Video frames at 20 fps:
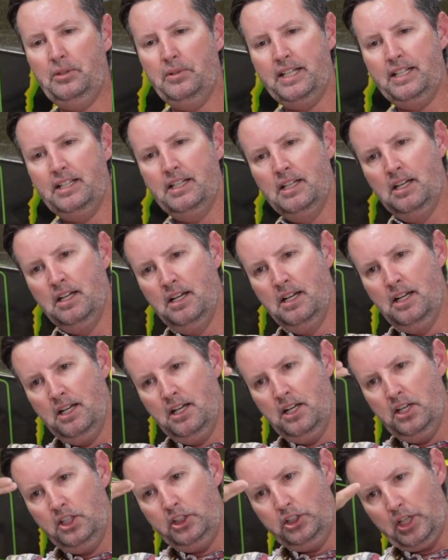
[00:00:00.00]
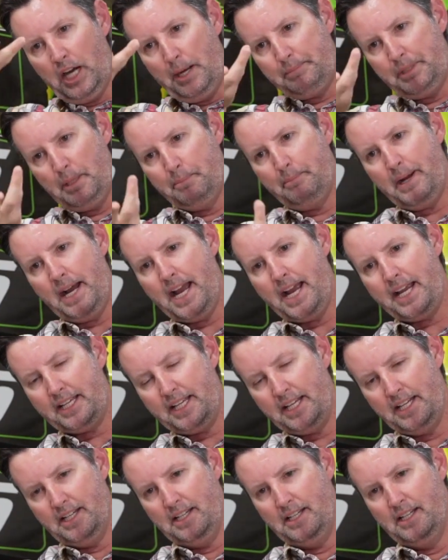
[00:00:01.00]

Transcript: to it, drop the bike